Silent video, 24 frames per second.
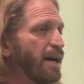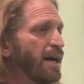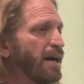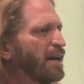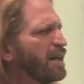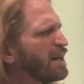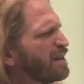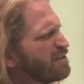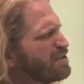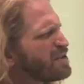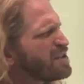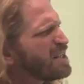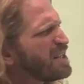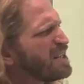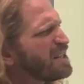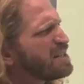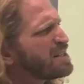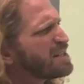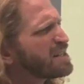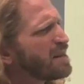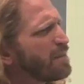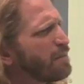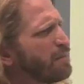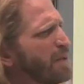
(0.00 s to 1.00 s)
And I've seen
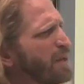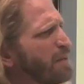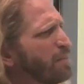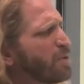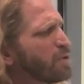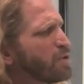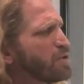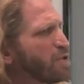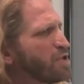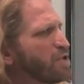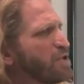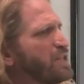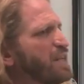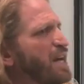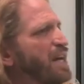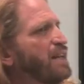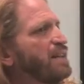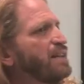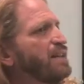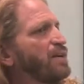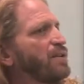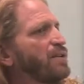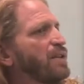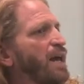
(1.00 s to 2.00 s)
some people just
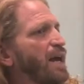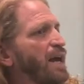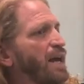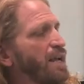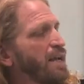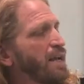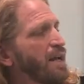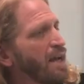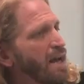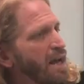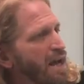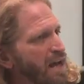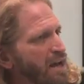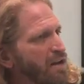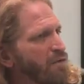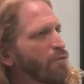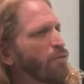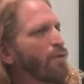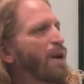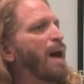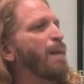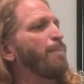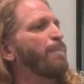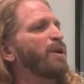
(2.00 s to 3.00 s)
take their leg and
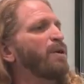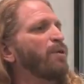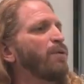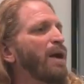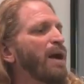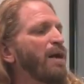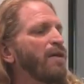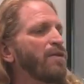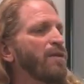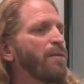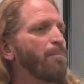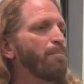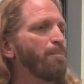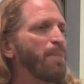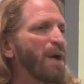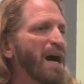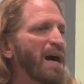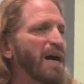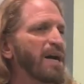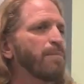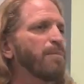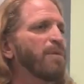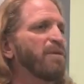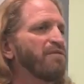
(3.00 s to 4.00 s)
wrap it around the
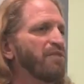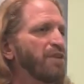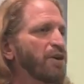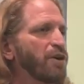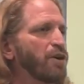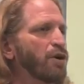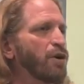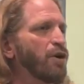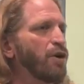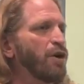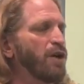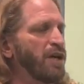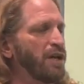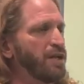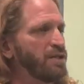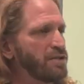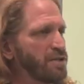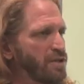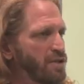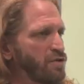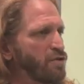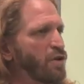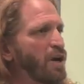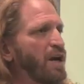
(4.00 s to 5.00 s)
bottom of the gurney
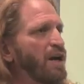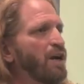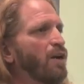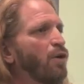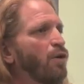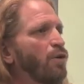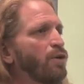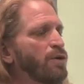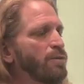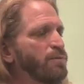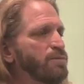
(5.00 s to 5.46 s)
to try and hold